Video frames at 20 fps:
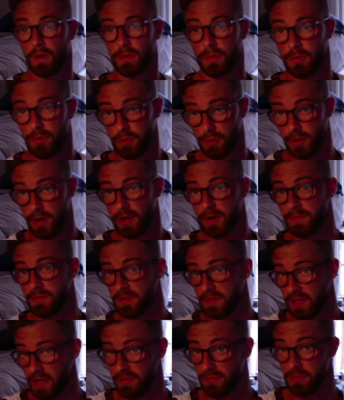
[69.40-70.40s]
on creative
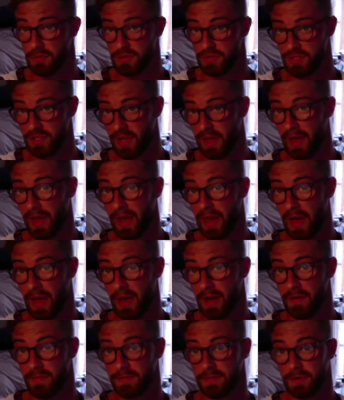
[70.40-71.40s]
endeavors that
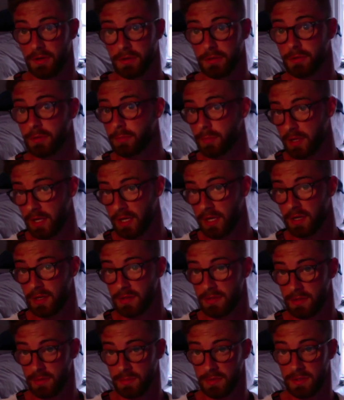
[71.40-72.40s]
have
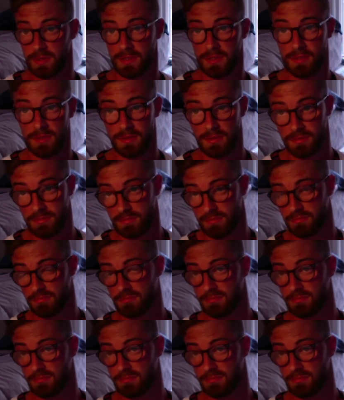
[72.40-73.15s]
illuminated some of these